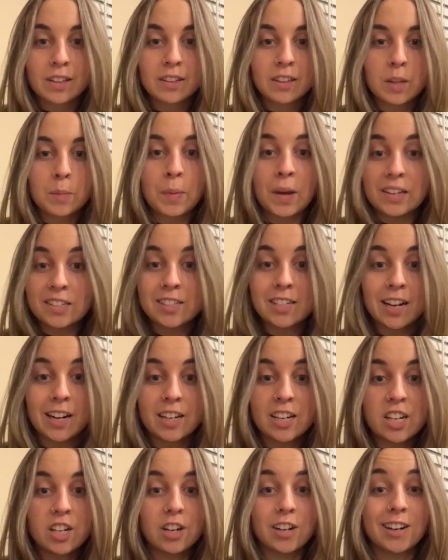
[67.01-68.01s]
the best
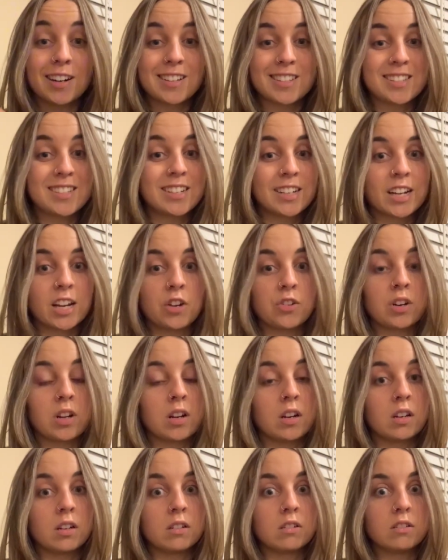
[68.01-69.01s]
technique are going to stick out
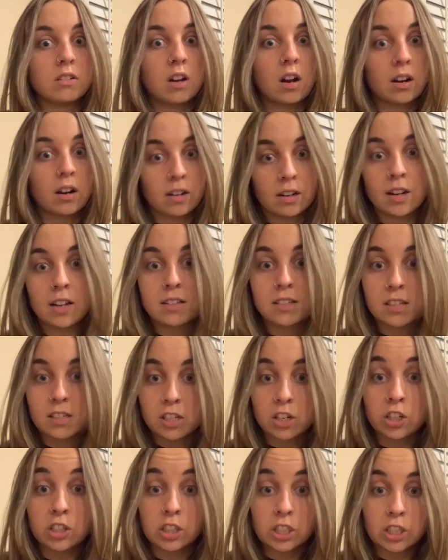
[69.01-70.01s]
in not a
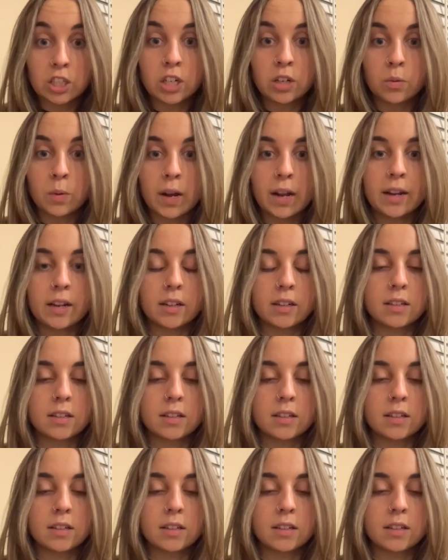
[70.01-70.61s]
necessarily good way.